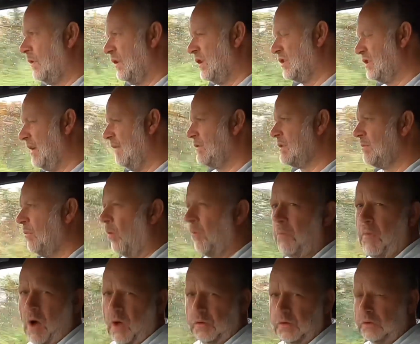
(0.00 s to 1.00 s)
The steering's more
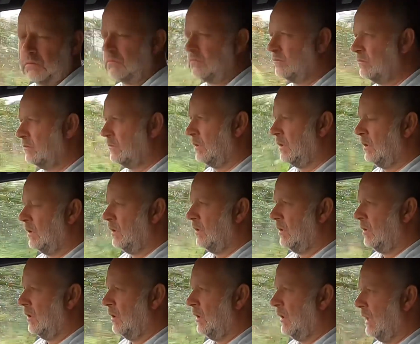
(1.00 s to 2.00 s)
modern
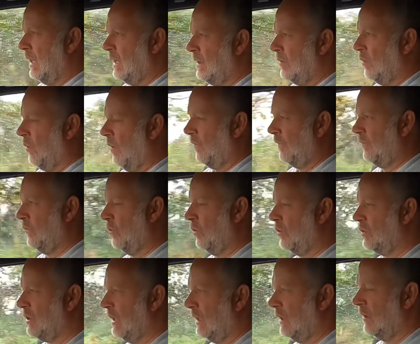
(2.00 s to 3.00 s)
in the
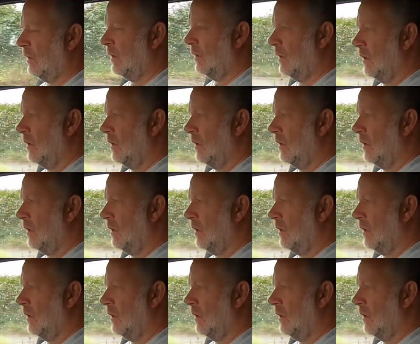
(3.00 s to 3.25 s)
140.